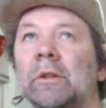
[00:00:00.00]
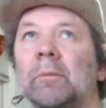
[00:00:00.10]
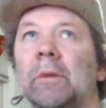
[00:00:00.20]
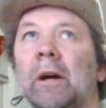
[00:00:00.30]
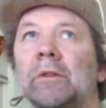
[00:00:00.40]

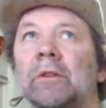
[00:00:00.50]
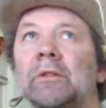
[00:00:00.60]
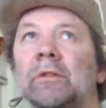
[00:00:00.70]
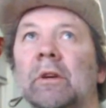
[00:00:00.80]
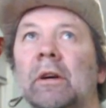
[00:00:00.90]

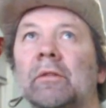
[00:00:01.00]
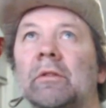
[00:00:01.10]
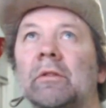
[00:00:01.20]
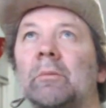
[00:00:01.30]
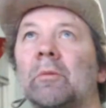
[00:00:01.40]
obnoxious live
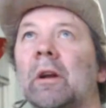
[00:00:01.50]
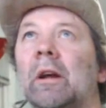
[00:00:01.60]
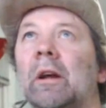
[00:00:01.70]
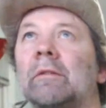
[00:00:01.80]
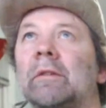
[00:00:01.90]
stream we're going to
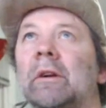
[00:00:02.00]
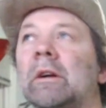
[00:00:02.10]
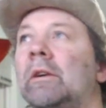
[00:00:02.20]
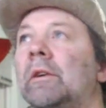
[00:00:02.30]
have here